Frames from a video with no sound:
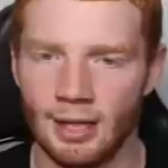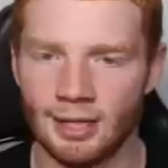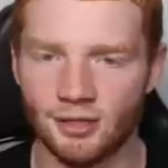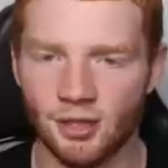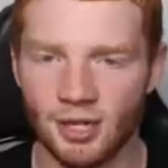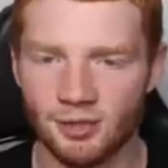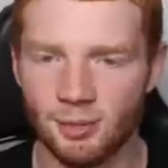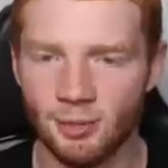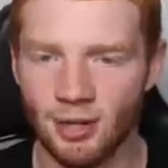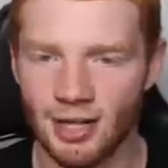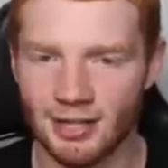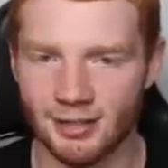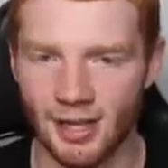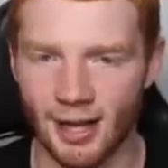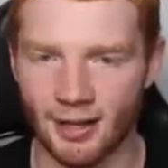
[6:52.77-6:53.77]
Like, trust me when
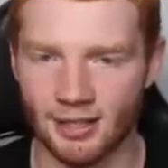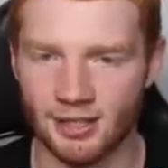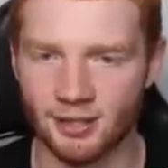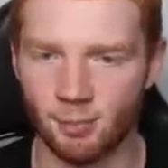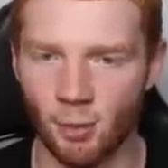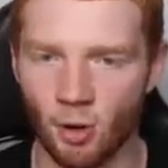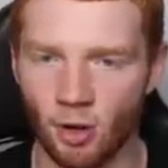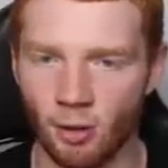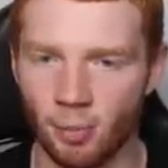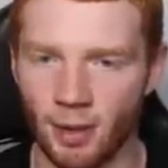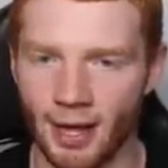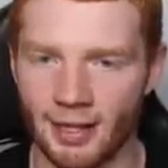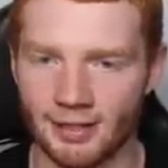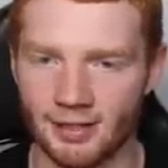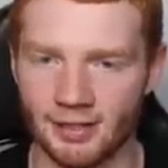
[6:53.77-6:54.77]
I say this, smaller
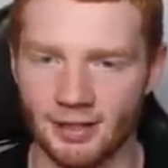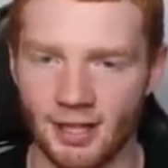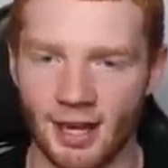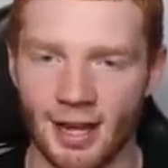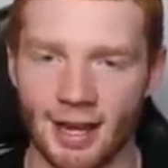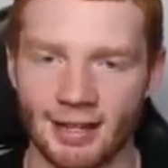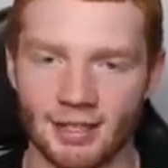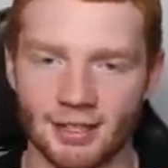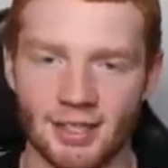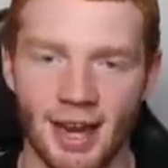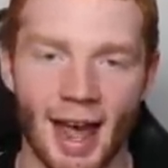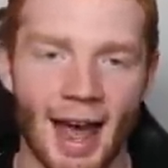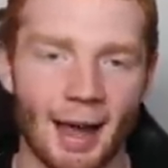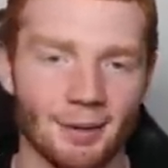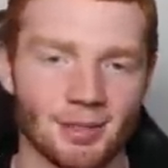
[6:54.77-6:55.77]
players this year are just
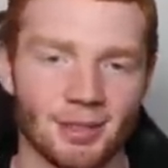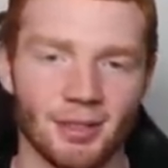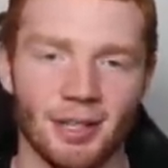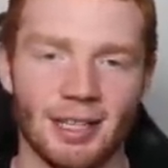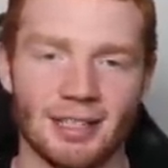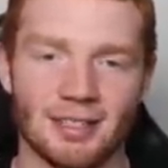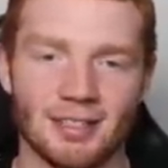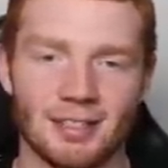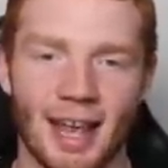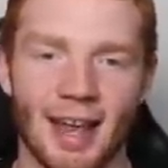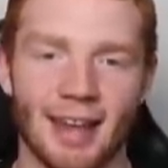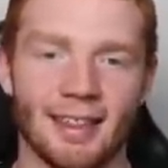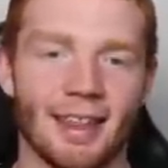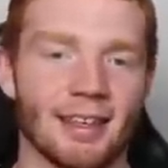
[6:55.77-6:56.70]
absolutely insane.